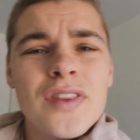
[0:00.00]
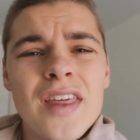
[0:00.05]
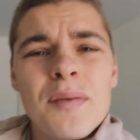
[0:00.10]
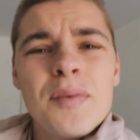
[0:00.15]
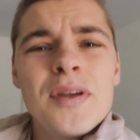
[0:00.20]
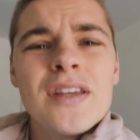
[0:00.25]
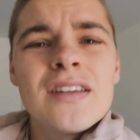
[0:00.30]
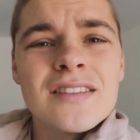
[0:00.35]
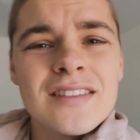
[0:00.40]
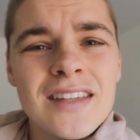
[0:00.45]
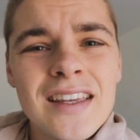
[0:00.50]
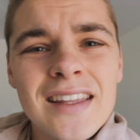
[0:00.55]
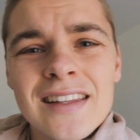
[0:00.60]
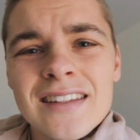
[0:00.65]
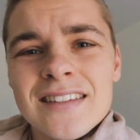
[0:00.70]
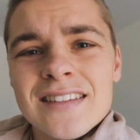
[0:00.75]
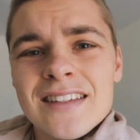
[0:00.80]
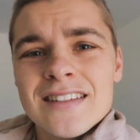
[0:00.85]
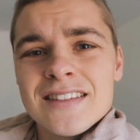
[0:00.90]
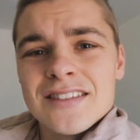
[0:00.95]
With that being said,
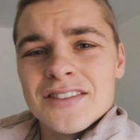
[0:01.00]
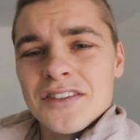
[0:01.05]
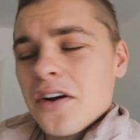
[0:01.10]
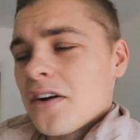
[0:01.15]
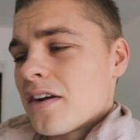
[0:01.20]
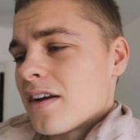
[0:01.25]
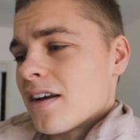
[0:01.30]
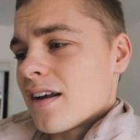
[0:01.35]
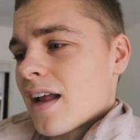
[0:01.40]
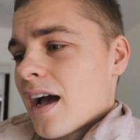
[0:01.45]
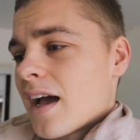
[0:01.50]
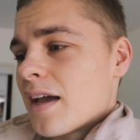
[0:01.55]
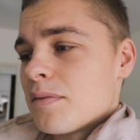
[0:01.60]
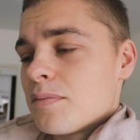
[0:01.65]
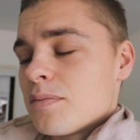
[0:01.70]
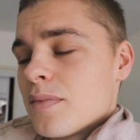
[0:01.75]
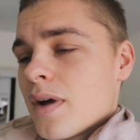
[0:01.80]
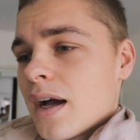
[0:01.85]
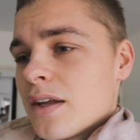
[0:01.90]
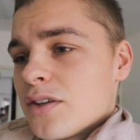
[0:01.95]
let's get started.
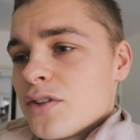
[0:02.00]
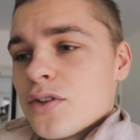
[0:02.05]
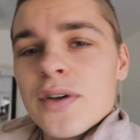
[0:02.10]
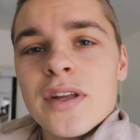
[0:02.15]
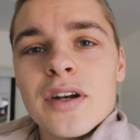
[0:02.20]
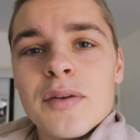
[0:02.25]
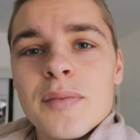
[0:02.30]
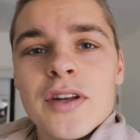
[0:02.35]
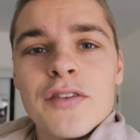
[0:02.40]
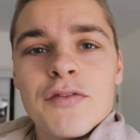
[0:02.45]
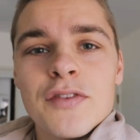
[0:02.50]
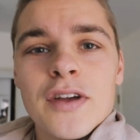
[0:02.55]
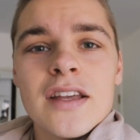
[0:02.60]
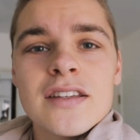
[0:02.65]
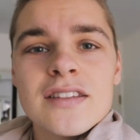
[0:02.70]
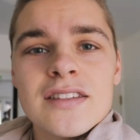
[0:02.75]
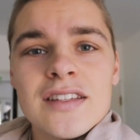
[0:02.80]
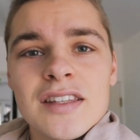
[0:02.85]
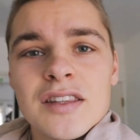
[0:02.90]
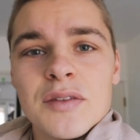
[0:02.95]
I, I do intermittent
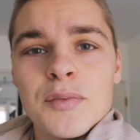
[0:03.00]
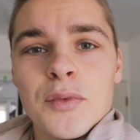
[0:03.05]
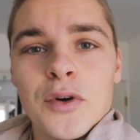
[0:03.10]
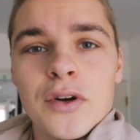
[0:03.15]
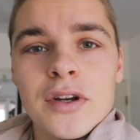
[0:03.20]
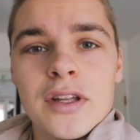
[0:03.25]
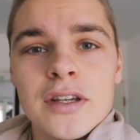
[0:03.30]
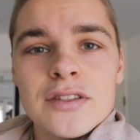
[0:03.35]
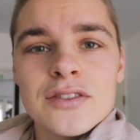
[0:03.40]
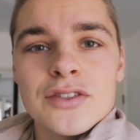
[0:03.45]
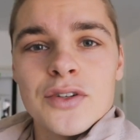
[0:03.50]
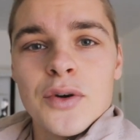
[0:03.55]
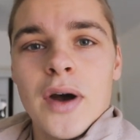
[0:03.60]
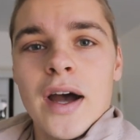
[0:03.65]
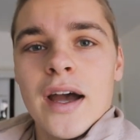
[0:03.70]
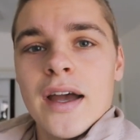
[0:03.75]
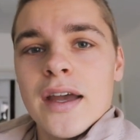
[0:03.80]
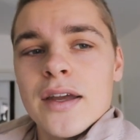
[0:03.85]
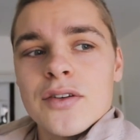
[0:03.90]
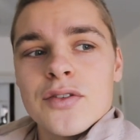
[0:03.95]
fasting in the morning, so
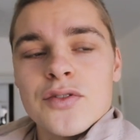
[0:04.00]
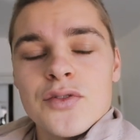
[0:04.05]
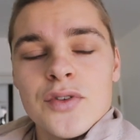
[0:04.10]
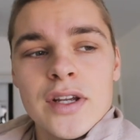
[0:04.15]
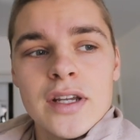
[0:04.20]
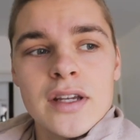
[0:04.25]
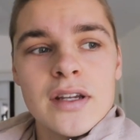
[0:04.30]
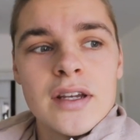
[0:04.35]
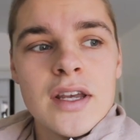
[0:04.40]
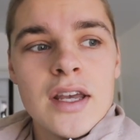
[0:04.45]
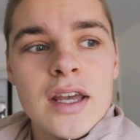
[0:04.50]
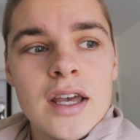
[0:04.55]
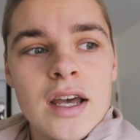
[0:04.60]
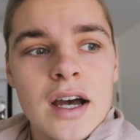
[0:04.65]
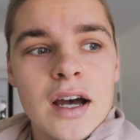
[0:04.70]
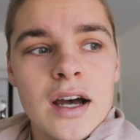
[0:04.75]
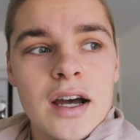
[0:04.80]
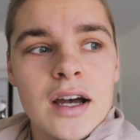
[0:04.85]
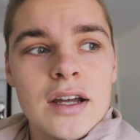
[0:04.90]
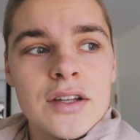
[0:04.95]
I drink
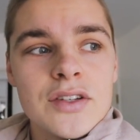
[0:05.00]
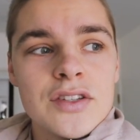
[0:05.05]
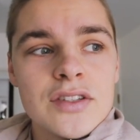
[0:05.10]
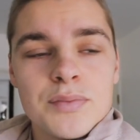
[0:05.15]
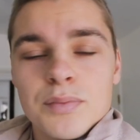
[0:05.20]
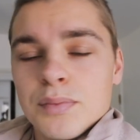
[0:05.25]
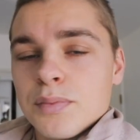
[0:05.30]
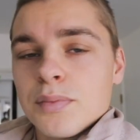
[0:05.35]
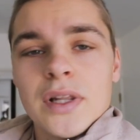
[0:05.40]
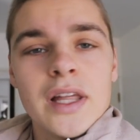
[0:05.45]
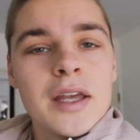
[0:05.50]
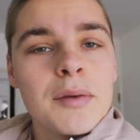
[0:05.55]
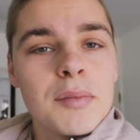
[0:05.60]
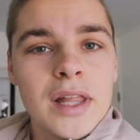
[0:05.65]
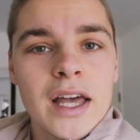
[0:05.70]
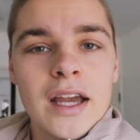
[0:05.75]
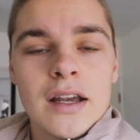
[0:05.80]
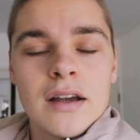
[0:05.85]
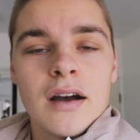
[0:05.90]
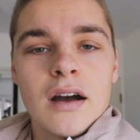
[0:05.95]
uh, just plain
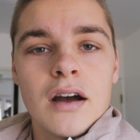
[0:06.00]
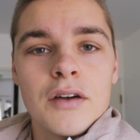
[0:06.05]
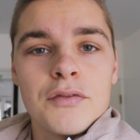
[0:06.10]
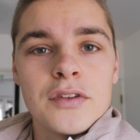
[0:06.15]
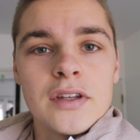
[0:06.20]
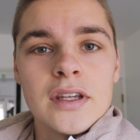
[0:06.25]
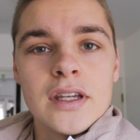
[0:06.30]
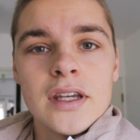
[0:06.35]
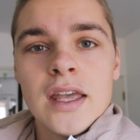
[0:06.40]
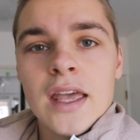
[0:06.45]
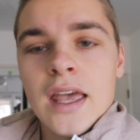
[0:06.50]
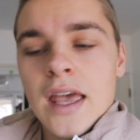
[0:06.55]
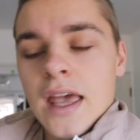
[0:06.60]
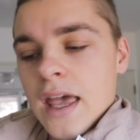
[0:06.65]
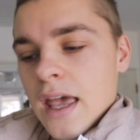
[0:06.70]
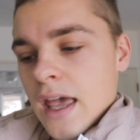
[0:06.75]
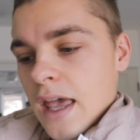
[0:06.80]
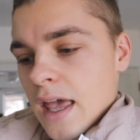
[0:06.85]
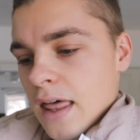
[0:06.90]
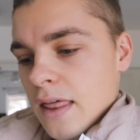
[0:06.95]
black coffee
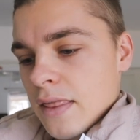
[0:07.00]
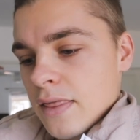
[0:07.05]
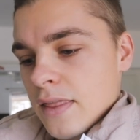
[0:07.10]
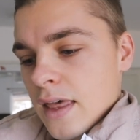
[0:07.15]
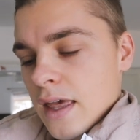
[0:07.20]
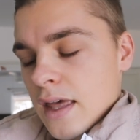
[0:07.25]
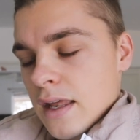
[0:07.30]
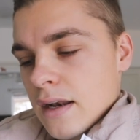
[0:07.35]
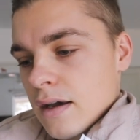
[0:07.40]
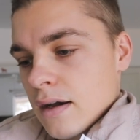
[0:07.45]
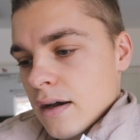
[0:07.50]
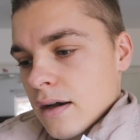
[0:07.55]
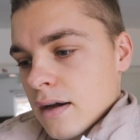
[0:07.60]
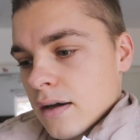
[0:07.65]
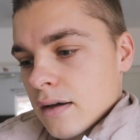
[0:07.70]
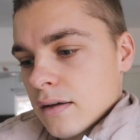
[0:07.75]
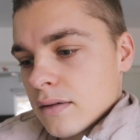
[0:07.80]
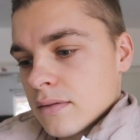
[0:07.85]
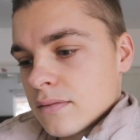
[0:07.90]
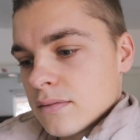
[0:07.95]
and then
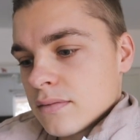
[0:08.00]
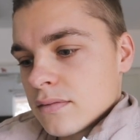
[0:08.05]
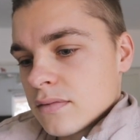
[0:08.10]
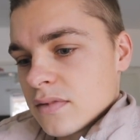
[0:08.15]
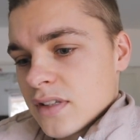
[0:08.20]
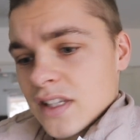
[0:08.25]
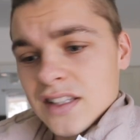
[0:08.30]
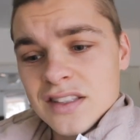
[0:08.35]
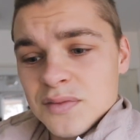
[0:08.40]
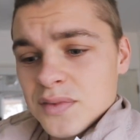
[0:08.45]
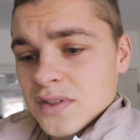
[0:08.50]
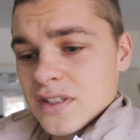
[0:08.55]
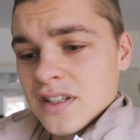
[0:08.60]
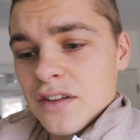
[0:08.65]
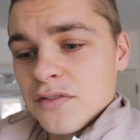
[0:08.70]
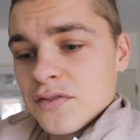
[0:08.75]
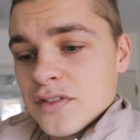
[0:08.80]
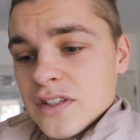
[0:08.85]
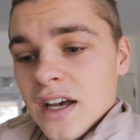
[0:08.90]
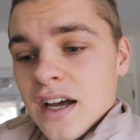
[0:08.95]
uh, get some
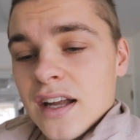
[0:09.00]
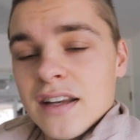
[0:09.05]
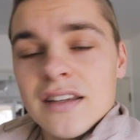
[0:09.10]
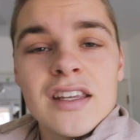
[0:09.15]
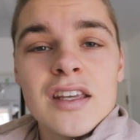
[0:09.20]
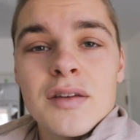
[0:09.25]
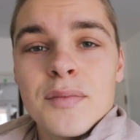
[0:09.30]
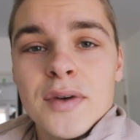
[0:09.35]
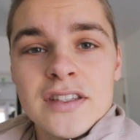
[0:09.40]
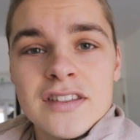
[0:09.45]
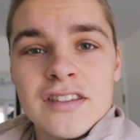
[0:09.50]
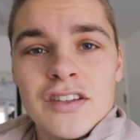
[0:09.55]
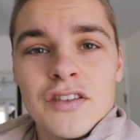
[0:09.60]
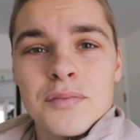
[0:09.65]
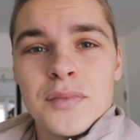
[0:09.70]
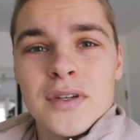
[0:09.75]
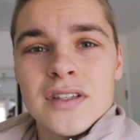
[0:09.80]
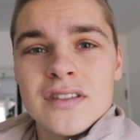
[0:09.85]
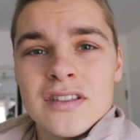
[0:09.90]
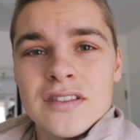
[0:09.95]
stuff done, keep
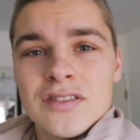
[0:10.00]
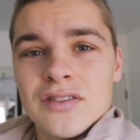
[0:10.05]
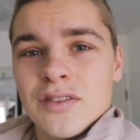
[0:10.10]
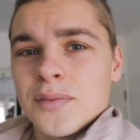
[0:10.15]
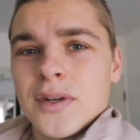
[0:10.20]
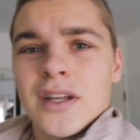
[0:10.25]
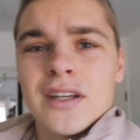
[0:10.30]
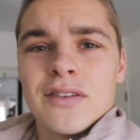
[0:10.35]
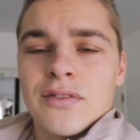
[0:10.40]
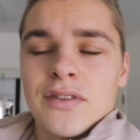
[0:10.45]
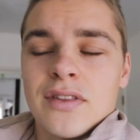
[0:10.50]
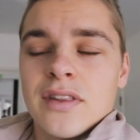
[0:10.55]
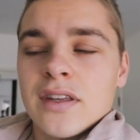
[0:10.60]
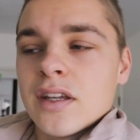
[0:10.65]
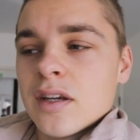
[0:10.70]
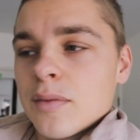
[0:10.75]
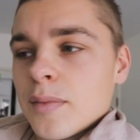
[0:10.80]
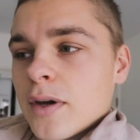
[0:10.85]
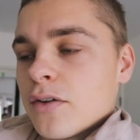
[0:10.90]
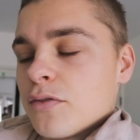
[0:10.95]
myself busy so I'm not even
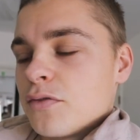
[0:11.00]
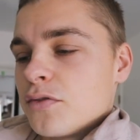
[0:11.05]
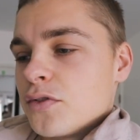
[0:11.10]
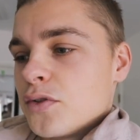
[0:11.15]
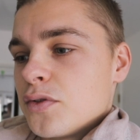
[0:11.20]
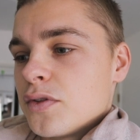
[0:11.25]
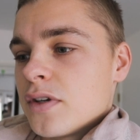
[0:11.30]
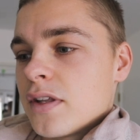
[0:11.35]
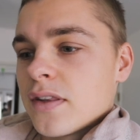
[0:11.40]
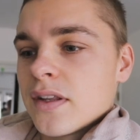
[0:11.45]
thinking about food.